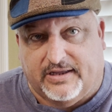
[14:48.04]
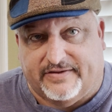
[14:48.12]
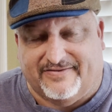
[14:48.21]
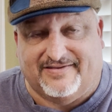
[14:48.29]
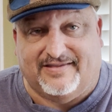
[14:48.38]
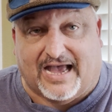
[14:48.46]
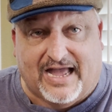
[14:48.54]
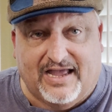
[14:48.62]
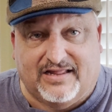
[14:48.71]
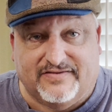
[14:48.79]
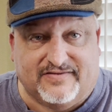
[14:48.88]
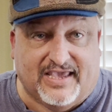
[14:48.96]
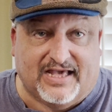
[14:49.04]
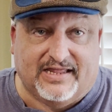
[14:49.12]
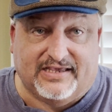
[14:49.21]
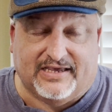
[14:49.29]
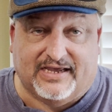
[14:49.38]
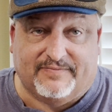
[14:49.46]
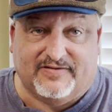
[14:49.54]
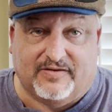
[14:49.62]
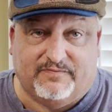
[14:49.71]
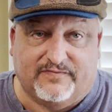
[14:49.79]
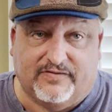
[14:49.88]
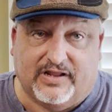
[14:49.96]
style Scally caps
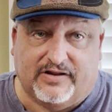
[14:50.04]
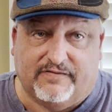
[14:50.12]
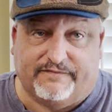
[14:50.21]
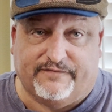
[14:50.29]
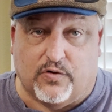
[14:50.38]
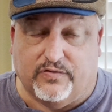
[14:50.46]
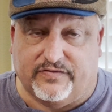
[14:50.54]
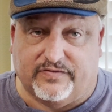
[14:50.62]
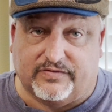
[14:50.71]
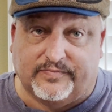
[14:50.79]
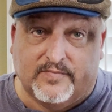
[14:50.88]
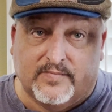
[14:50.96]
that folks